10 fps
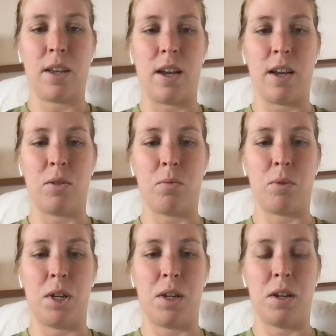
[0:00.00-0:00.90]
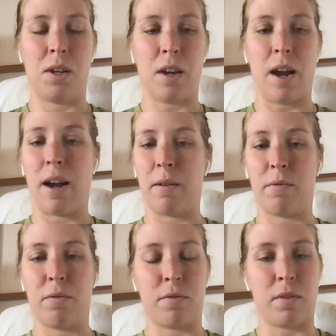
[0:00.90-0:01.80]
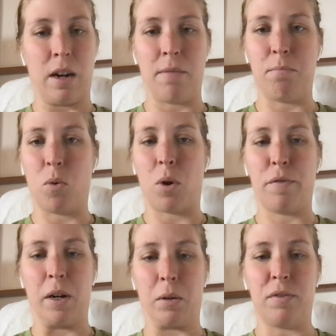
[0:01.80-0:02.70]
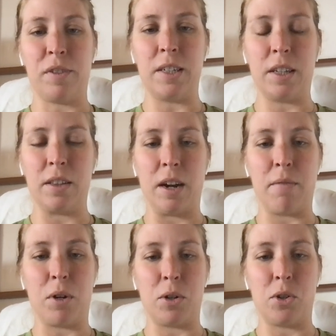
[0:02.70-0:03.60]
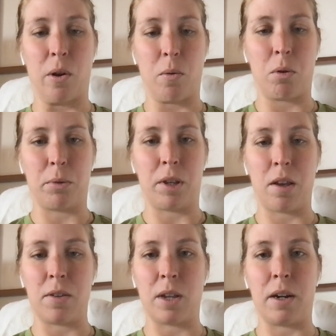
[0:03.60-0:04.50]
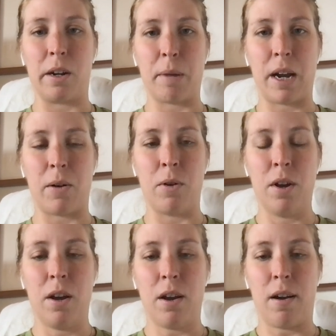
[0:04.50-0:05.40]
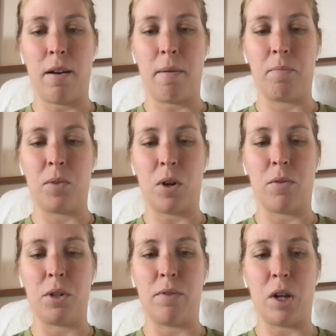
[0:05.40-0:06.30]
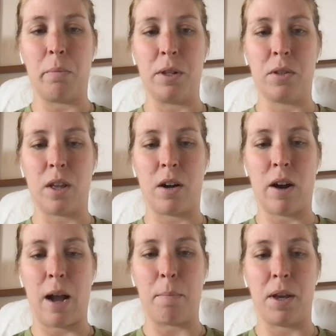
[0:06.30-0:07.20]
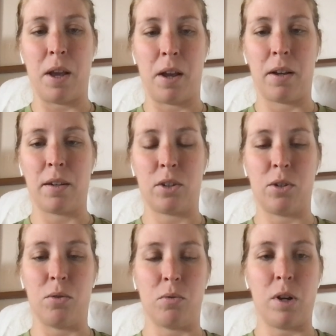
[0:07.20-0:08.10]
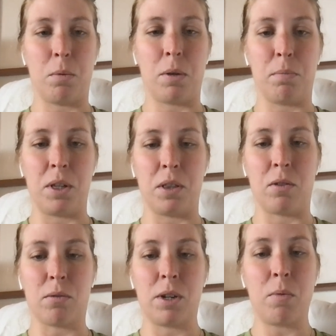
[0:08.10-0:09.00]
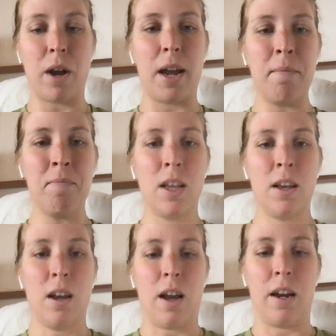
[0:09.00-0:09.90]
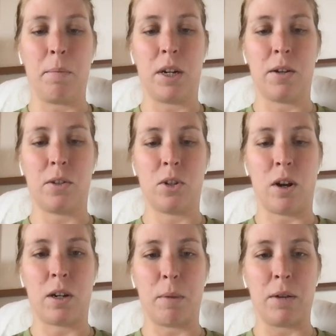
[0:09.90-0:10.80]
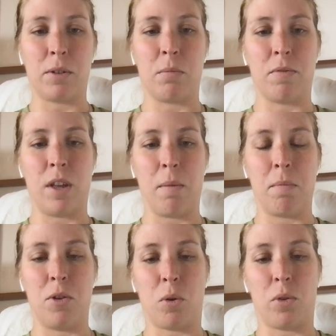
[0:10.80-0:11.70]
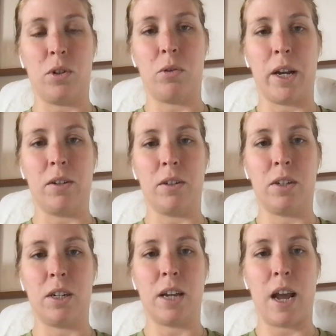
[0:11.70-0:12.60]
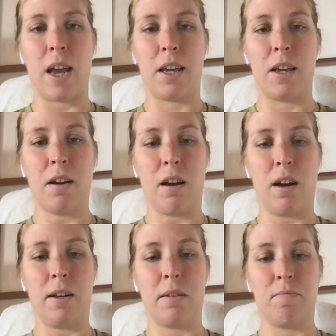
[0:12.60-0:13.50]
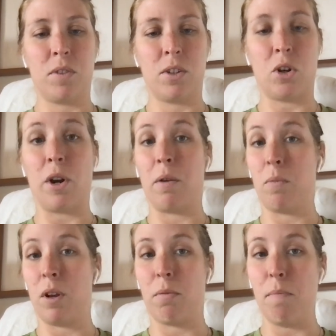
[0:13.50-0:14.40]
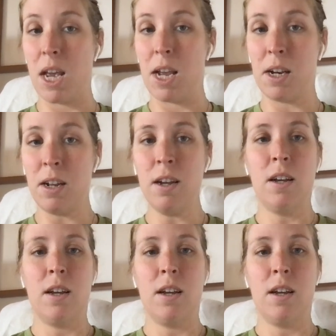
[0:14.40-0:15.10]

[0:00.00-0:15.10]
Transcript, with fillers: And we have more federal funding than ever, so we're really excited about all the developments that are happening to help complete the Greenway. And I'm going to talk about some of them in Northern New England today, starting with Maine.